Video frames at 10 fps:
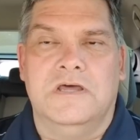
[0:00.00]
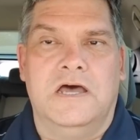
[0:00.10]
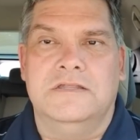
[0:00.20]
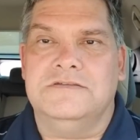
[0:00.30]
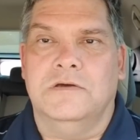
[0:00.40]

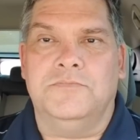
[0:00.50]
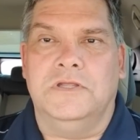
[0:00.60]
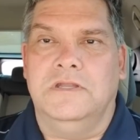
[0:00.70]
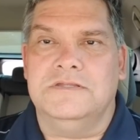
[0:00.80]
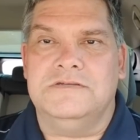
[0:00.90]
not
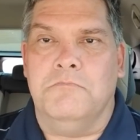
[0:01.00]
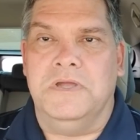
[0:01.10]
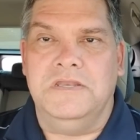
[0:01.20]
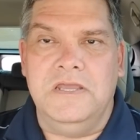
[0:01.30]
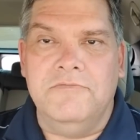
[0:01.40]
something that's
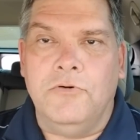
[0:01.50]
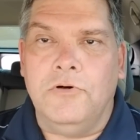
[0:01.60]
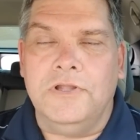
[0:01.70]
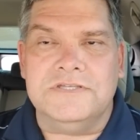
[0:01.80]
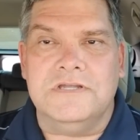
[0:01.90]

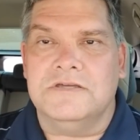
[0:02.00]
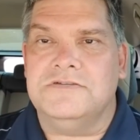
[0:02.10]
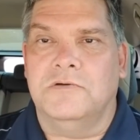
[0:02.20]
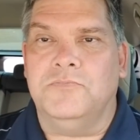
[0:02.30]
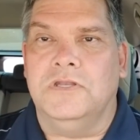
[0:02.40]
medieval. It's not
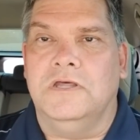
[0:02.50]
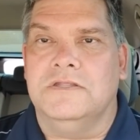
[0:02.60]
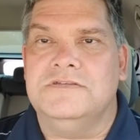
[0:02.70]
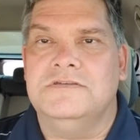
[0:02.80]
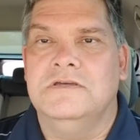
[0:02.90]
something
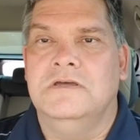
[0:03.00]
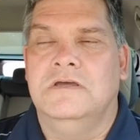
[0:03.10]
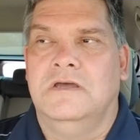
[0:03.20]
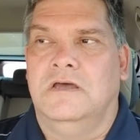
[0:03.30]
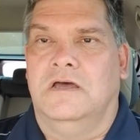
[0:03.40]
that's,
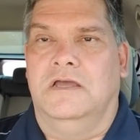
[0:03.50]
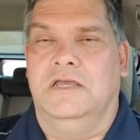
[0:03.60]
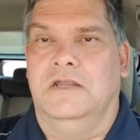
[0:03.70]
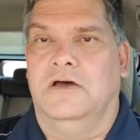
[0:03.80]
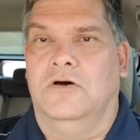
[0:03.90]

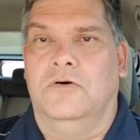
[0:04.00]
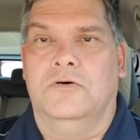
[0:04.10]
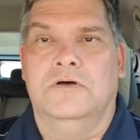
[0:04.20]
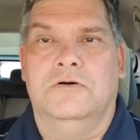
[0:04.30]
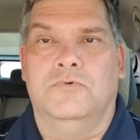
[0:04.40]
you
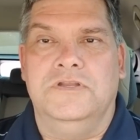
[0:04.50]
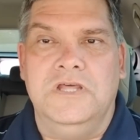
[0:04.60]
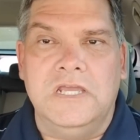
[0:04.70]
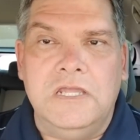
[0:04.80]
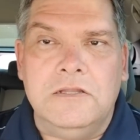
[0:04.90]
know,
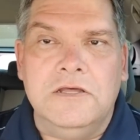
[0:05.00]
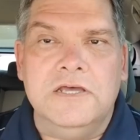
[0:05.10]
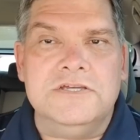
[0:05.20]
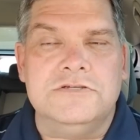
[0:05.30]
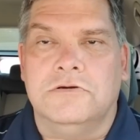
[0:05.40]

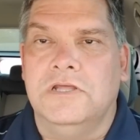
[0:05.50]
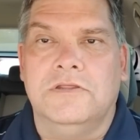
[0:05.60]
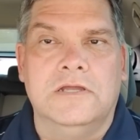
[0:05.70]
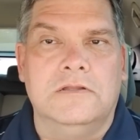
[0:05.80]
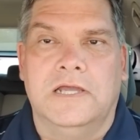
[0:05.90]
ridiculous or
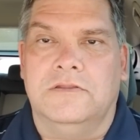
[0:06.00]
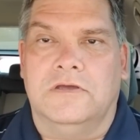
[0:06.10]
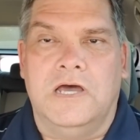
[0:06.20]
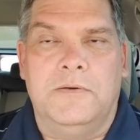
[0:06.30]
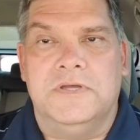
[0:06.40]
anything like the
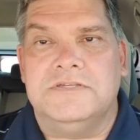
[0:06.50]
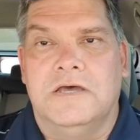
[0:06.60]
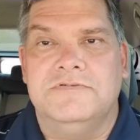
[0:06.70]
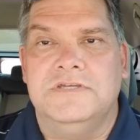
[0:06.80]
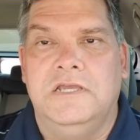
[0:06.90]
comments
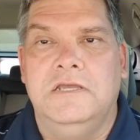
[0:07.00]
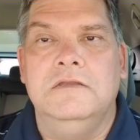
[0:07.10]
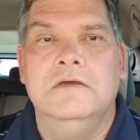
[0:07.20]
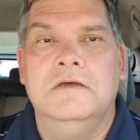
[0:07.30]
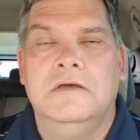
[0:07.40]
I've
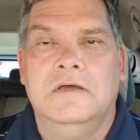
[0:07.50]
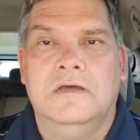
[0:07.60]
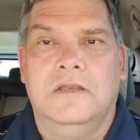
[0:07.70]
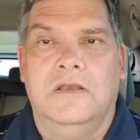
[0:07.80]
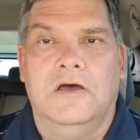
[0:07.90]
seen.
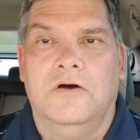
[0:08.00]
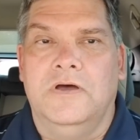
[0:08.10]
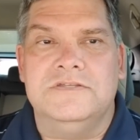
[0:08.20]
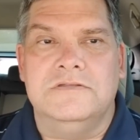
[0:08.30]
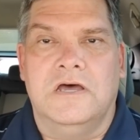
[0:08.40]
No,
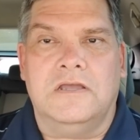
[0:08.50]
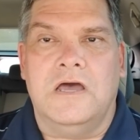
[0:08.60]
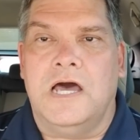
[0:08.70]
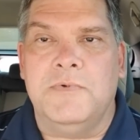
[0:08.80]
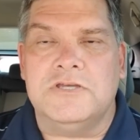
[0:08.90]
it's not
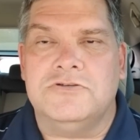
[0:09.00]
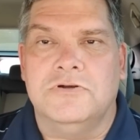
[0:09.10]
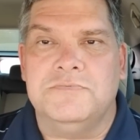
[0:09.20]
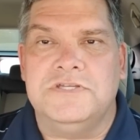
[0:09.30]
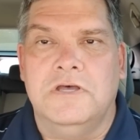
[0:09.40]
comic
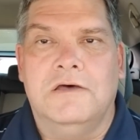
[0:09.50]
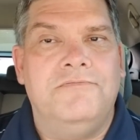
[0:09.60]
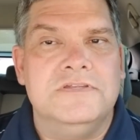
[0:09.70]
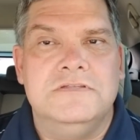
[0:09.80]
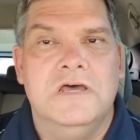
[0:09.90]
strip
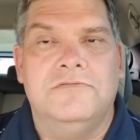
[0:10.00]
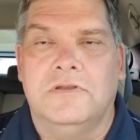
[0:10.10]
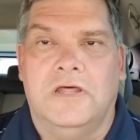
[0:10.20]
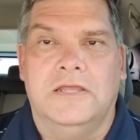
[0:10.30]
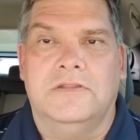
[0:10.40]
stuff. It's
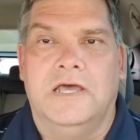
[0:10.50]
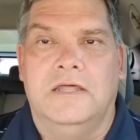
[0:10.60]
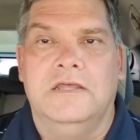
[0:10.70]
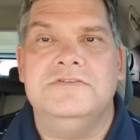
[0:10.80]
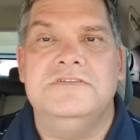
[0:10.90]
nothing like
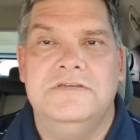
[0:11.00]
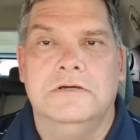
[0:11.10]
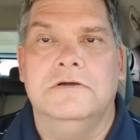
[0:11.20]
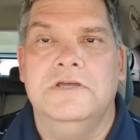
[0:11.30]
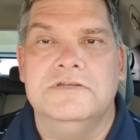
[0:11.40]
that. It's
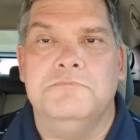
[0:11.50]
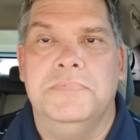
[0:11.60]
serious